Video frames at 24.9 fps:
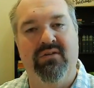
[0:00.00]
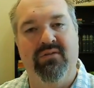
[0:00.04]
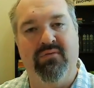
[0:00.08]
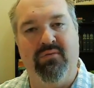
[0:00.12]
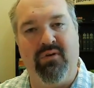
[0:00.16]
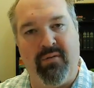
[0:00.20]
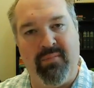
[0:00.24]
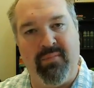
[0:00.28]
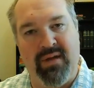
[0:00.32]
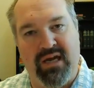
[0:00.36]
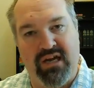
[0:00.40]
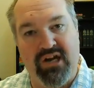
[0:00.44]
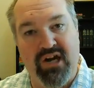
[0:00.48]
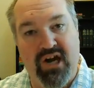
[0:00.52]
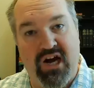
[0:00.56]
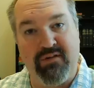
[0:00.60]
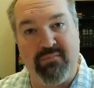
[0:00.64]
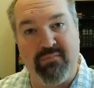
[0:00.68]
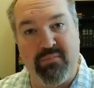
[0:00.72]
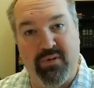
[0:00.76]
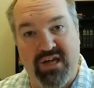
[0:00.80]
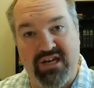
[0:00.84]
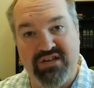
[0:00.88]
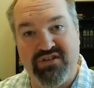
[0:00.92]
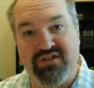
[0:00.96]
Well, may
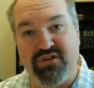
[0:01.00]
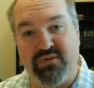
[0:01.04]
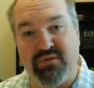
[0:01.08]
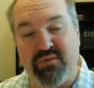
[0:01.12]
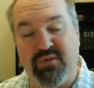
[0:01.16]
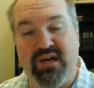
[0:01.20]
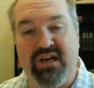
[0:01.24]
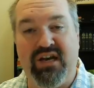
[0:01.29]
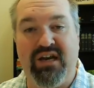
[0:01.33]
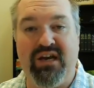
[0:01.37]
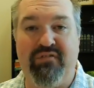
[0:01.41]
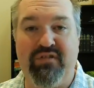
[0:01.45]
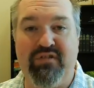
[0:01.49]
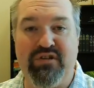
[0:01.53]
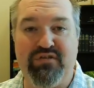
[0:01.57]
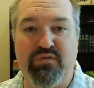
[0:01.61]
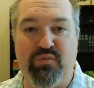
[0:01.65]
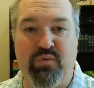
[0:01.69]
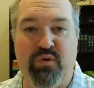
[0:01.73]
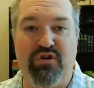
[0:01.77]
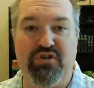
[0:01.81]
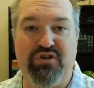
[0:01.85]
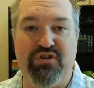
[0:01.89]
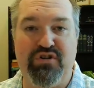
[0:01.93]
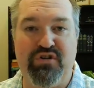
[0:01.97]
God bless the reading of His
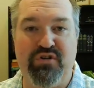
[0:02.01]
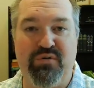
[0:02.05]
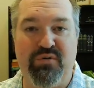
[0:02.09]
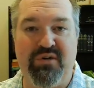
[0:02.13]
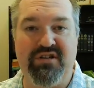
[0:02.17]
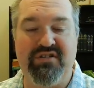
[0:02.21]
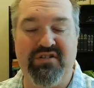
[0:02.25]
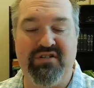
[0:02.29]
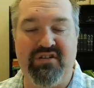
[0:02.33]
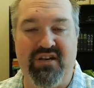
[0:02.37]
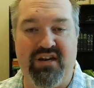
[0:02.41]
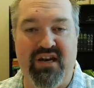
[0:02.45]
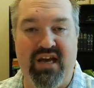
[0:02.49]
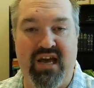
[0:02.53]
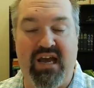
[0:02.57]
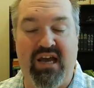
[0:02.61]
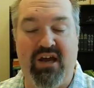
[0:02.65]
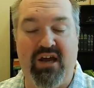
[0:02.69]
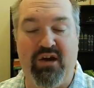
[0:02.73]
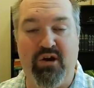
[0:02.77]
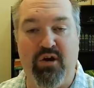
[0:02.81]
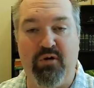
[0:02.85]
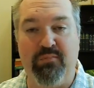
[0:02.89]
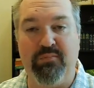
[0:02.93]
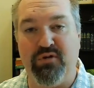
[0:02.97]
Word to us today.
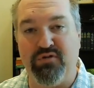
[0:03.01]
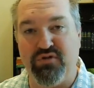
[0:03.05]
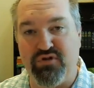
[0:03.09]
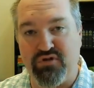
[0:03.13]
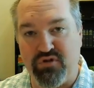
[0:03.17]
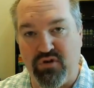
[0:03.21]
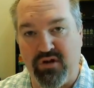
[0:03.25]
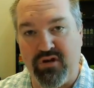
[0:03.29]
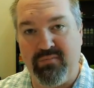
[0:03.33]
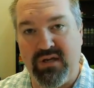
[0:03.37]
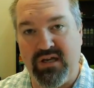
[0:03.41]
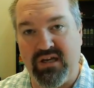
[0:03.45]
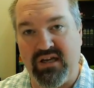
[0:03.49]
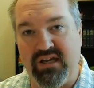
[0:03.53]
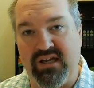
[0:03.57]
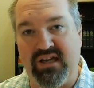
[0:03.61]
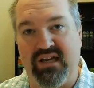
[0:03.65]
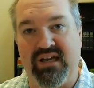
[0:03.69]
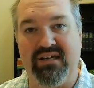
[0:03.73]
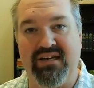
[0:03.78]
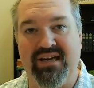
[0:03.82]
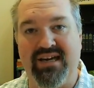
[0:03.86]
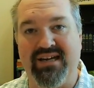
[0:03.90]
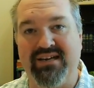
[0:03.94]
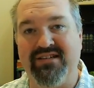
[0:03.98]
I hope you'll join me
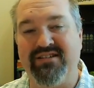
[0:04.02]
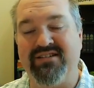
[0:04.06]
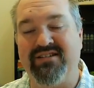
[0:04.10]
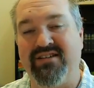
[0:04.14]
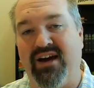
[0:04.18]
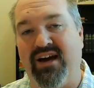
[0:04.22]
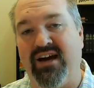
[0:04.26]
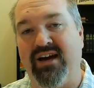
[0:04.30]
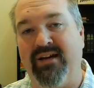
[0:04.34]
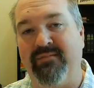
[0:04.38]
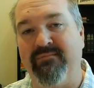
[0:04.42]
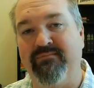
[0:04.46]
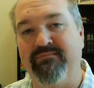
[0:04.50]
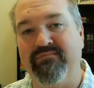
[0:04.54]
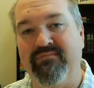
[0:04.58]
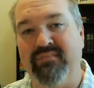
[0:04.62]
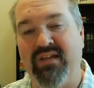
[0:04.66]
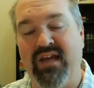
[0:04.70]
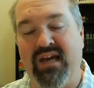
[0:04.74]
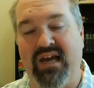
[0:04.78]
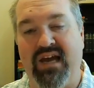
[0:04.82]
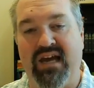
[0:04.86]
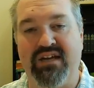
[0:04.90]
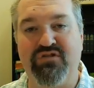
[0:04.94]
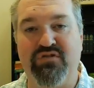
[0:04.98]
again next time
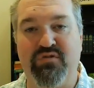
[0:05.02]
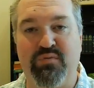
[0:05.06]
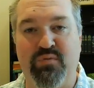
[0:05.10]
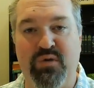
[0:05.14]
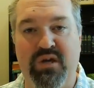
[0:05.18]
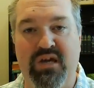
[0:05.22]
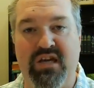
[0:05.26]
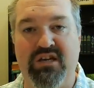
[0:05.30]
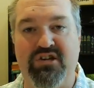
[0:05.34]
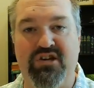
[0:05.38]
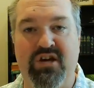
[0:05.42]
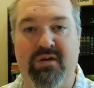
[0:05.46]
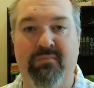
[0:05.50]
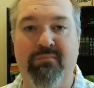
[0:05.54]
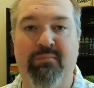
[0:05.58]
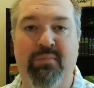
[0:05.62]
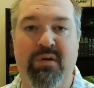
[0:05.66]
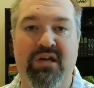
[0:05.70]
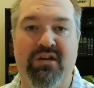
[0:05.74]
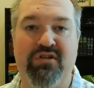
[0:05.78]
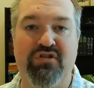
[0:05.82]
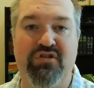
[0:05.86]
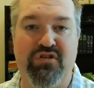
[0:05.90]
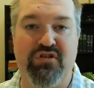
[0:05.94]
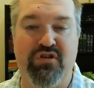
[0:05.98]
as we jump
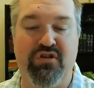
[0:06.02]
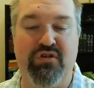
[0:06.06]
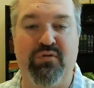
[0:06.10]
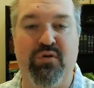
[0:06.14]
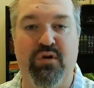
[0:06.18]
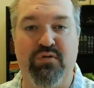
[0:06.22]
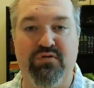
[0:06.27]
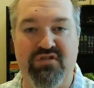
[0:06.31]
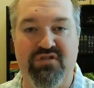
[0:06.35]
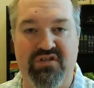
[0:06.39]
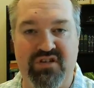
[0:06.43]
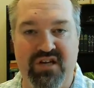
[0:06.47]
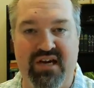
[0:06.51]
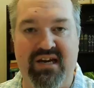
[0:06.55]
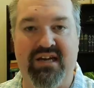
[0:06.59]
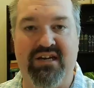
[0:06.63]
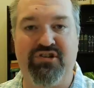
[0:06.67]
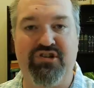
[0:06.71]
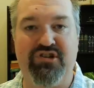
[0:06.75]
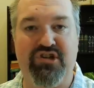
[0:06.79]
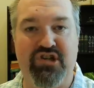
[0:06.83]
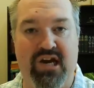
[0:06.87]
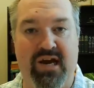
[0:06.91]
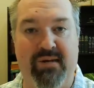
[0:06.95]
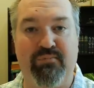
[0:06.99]
into Hosea
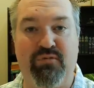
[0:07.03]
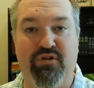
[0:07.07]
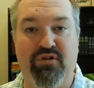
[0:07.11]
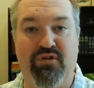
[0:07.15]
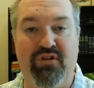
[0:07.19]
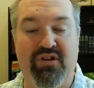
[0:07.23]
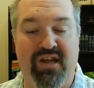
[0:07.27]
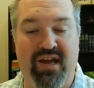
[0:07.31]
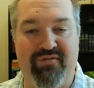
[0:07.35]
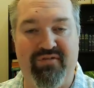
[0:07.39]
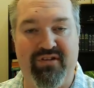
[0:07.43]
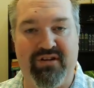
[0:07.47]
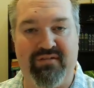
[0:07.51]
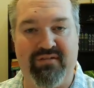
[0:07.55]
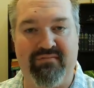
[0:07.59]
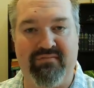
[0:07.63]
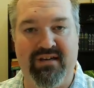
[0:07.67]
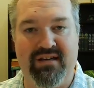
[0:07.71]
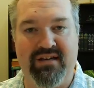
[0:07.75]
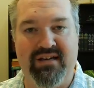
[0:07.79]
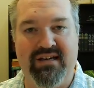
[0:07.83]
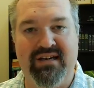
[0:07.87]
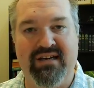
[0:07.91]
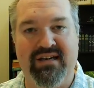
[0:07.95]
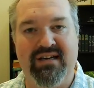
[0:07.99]
chapter 11.
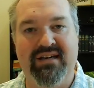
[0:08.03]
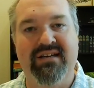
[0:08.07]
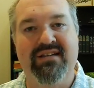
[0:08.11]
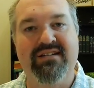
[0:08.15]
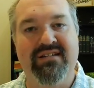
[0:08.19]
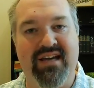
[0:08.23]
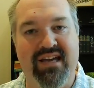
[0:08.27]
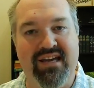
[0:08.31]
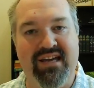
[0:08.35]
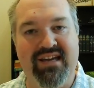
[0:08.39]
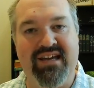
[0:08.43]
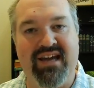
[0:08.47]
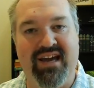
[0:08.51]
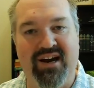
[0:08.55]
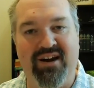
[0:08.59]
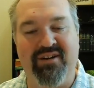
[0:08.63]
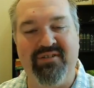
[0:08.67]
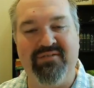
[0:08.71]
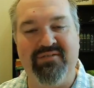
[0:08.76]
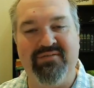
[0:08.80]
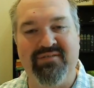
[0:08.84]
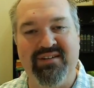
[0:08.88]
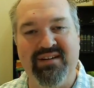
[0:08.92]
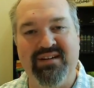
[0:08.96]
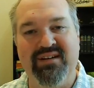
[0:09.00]
Take
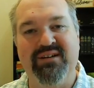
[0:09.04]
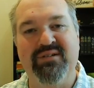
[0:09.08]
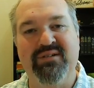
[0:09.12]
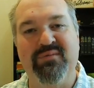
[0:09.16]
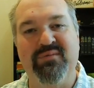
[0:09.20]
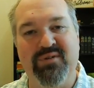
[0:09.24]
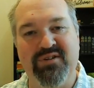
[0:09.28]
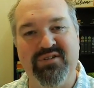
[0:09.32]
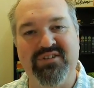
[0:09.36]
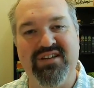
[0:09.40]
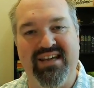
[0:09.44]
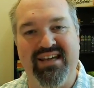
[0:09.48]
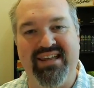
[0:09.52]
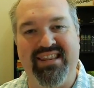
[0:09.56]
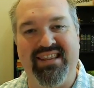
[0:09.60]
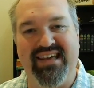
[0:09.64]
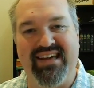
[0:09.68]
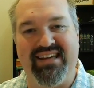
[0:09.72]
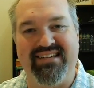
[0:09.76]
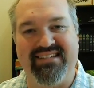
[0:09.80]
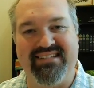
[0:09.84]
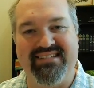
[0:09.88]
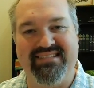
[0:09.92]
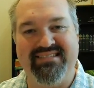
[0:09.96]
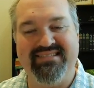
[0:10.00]
care. We'll see you then.